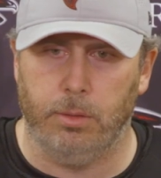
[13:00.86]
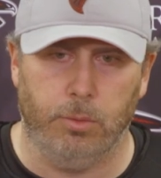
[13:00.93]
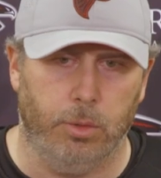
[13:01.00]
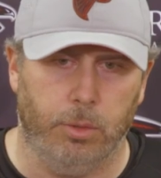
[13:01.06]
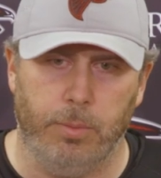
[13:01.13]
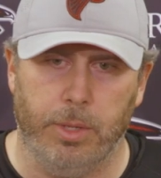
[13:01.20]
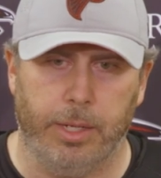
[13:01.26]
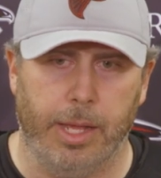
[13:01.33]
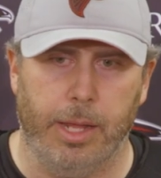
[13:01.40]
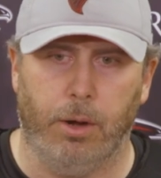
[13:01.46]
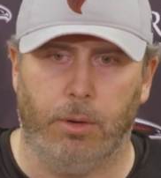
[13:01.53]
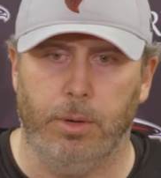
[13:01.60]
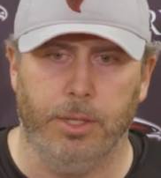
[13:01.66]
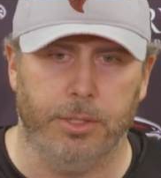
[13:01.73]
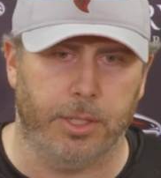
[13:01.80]
we'll mitigate
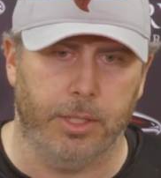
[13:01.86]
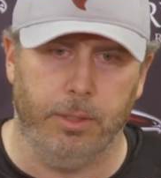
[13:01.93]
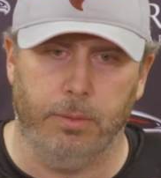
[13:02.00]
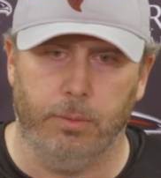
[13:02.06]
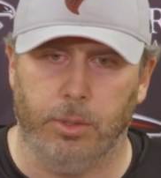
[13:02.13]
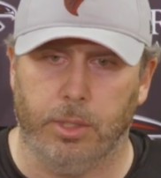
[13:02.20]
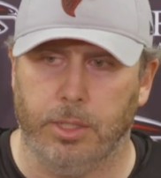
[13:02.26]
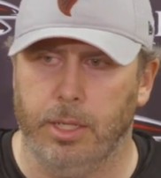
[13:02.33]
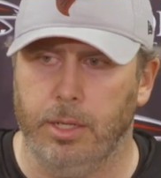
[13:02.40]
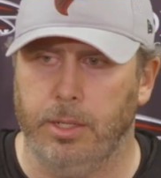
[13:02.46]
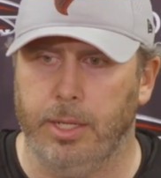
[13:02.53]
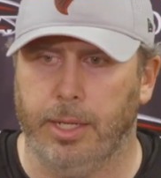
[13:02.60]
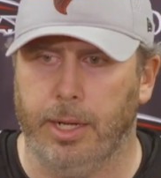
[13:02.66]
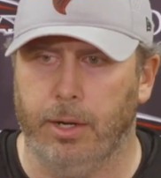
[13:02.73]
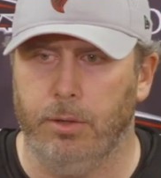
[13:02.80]
our risk and we'll continue to
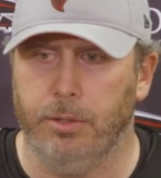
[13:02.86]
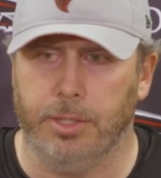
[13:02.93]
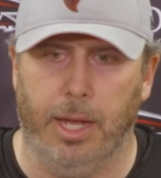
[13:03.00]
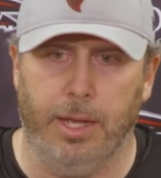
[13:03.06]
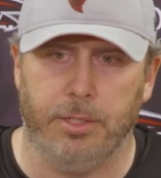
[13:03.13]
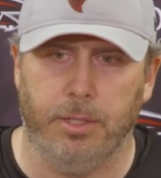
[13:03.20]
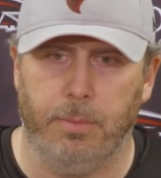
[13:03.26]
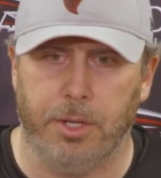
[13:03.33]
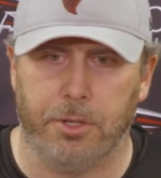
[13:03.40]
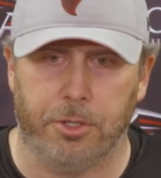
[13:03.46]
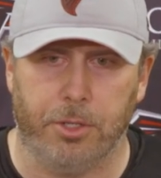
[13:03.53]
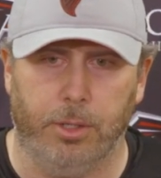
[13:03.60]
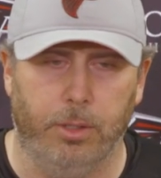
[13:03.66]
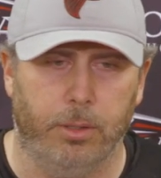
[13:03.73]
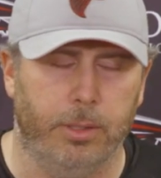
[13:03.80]
take care of those guys and make
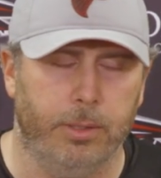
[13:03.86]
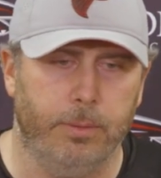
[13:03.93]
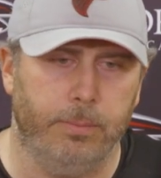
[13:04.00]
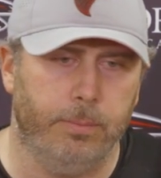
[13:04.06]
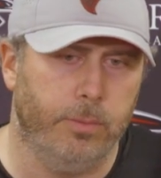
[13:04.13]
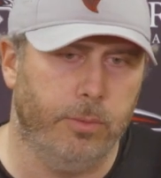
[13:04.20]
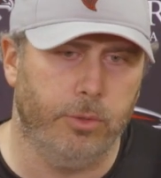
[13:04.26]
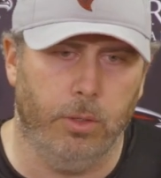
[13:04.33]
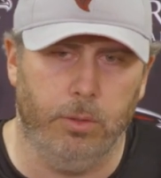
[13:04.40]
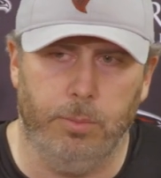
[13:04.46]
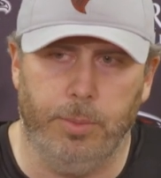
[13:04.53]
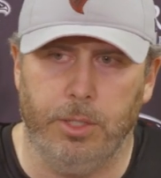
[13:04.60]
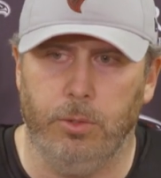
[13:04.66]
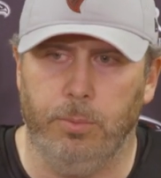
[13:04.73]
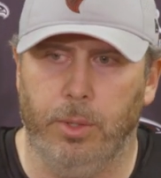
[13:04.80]
sure. And so there'll
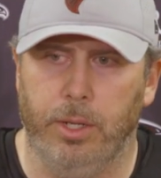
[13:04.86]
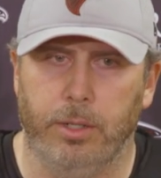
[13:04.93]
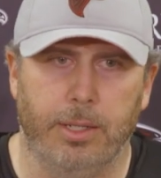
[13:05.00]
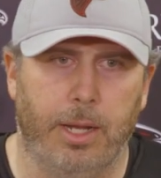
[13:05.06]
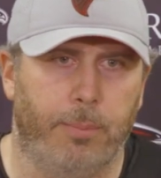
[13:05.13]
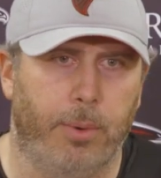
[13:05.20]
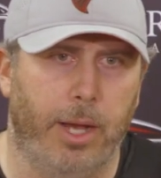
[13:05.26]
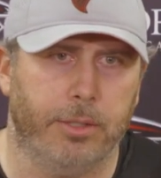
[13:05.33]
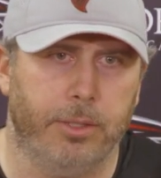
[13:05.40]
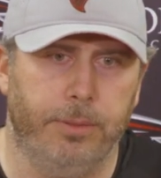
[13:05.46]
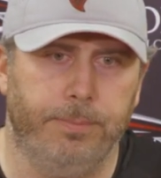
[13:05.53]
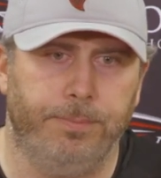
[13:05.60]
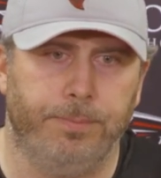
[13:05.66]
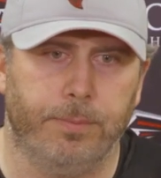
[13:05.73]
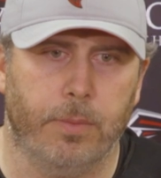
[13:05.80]
be two players not
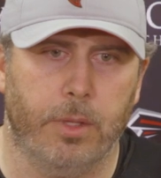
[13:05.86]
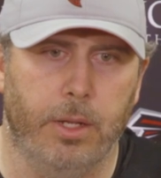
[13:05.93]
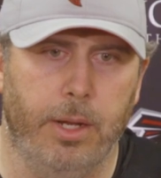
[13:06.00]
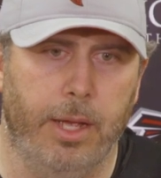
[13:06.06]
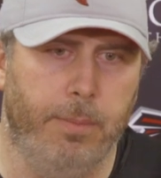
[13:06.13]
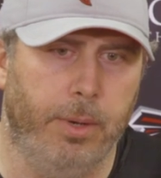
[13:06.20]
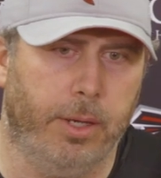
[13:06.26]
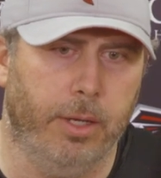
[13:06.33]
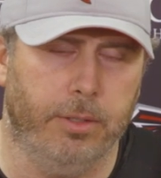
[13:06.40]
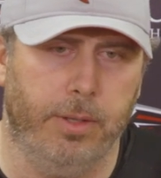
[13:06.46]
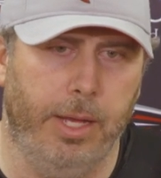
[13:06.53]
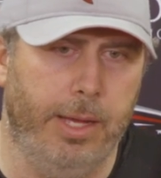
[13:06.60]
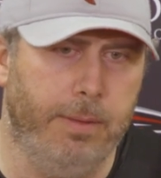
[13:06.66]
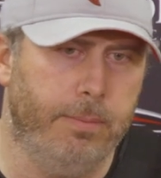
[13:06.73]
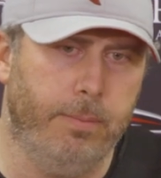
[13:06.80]
practicing today because of
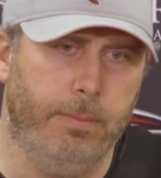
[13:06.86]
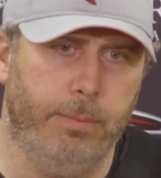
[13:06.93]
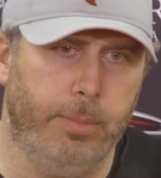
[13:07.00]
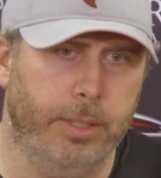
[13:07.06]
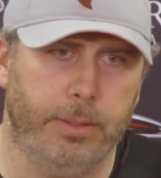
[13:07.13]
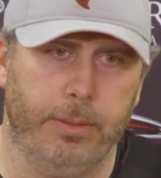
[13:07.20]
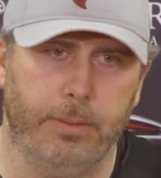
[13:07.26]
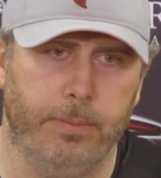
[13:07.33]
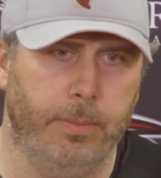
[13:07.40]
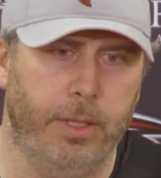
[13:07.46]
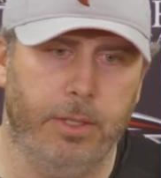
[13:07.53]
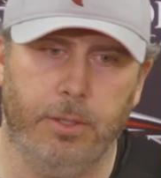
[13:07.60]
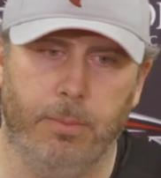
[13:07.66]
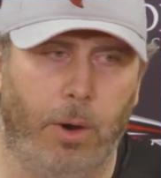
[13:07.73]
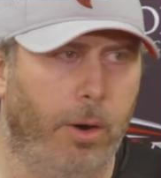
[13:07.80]
that, but
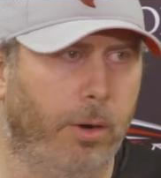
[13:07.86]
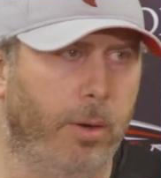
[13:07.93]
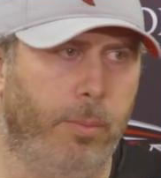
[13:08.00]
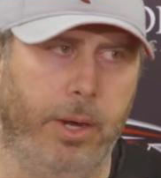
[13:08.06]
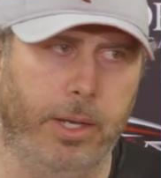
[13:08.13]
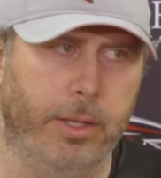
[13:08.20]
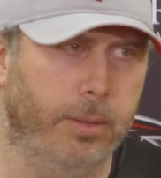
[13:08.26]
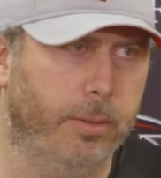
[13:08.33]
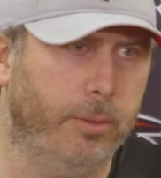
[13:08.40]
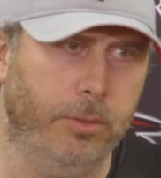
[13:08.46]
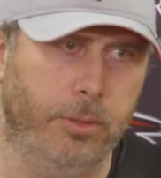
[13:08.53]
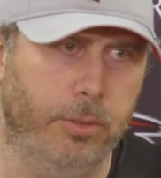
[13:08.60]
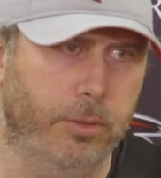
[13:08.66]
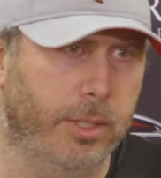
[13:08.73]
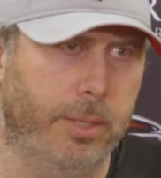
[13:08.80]
then tomorrow could bring a whole
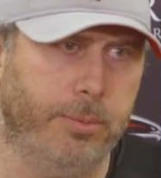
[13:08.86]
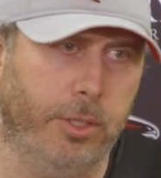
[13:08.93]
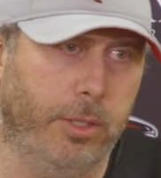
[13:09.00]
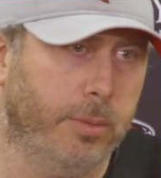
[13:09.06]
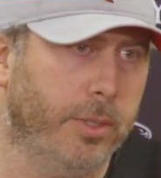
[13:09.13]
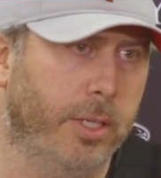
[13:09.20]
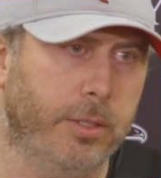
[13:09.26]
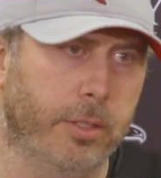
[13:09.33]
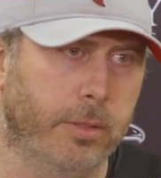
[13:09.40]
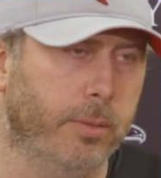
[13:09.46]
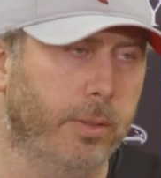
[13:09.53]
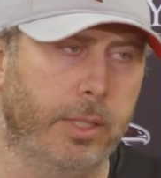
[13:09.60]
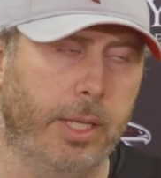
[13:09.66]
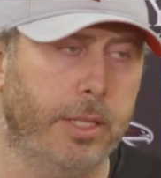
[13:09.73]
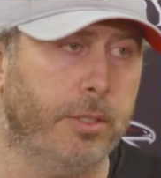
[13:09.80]
new set of circumstances.
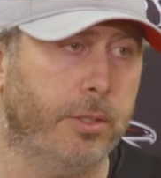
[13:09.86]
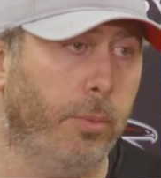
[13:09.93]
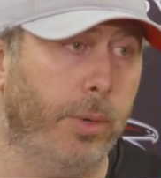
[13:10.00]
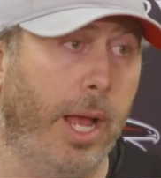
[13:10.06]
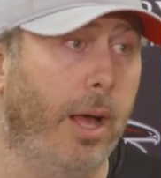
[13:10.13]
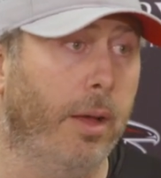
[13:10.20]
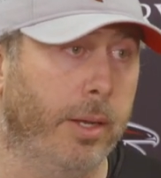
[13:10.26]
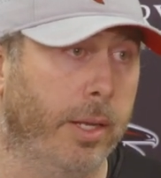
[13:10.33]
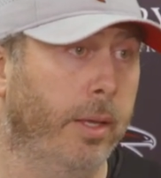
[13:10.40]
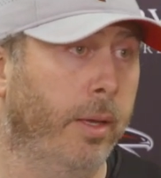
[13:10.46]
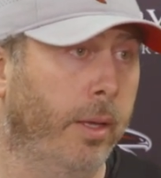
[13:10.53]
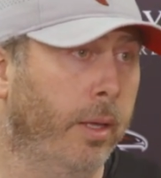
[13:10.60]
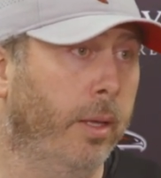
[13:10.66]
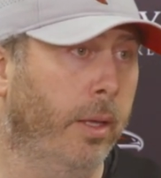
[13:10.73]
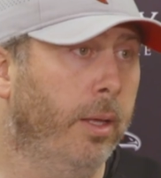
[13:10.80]
That's the reality
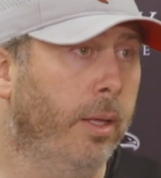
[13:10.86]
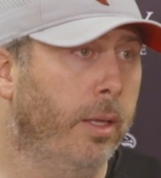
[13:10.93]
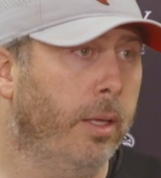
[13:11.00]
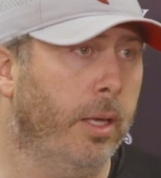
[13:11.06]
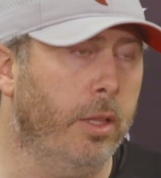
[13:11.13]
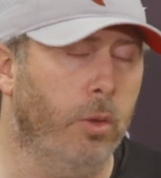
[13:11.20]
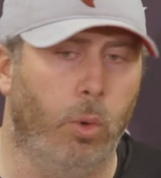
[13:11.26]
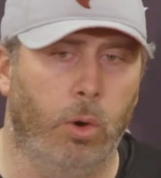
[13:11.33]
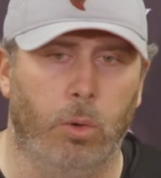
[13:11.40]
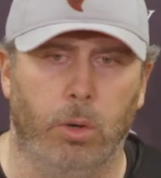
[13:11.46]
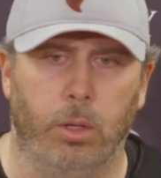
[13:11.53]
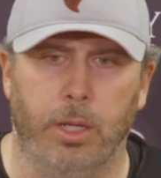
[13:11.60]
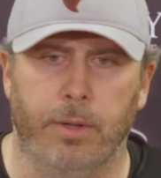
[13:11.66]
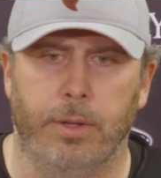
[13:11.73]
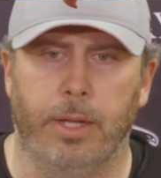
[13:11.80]
in the world
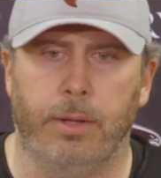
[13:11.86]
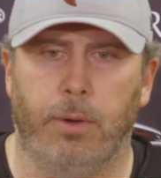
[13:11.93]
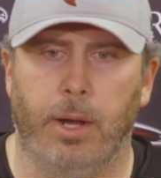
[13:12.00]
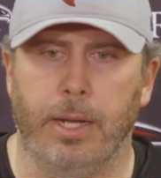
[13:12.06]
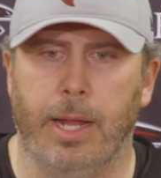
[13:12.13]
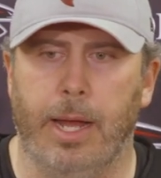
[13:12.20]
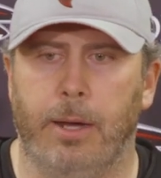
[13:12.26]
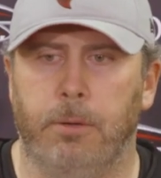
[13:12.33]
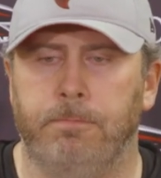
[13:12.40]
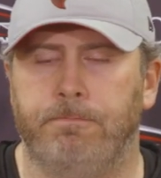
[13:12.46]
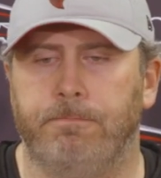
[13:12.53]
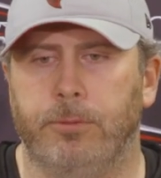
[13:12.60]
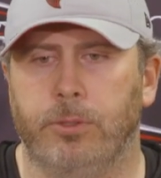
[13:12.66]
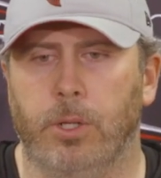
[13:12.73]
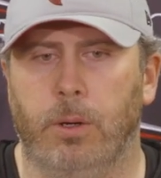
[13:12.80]
we're living in right now.
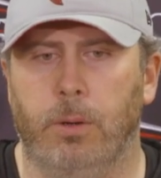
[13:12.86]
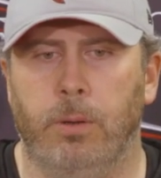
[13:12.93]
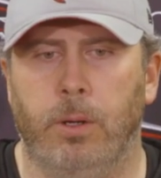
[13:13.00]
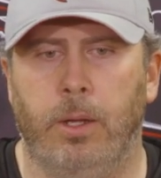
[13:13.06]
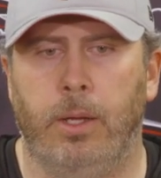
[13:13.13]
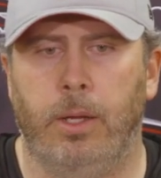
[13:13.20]
So,